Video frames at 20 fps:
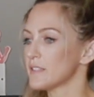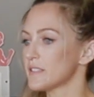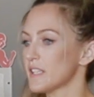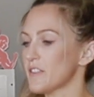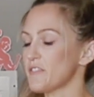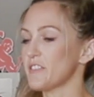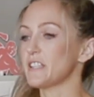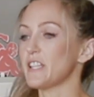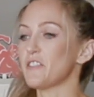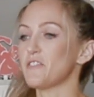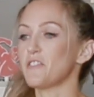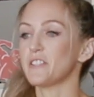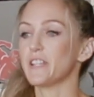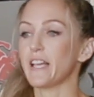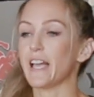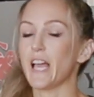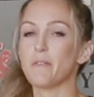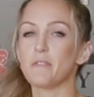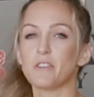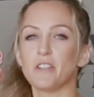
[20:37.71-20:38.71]
definitely for the
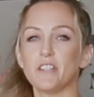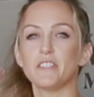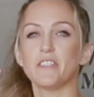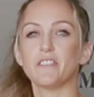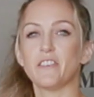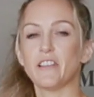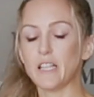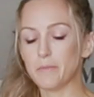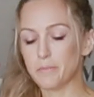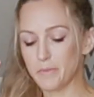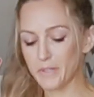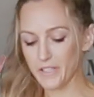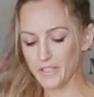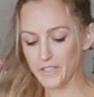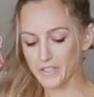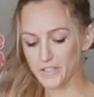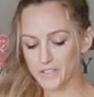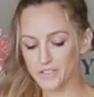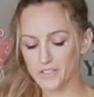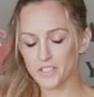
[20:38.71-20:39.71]
ham glute developer,
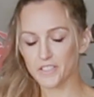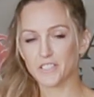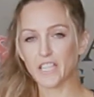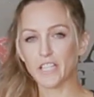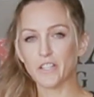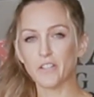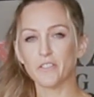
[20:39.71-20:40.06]
just take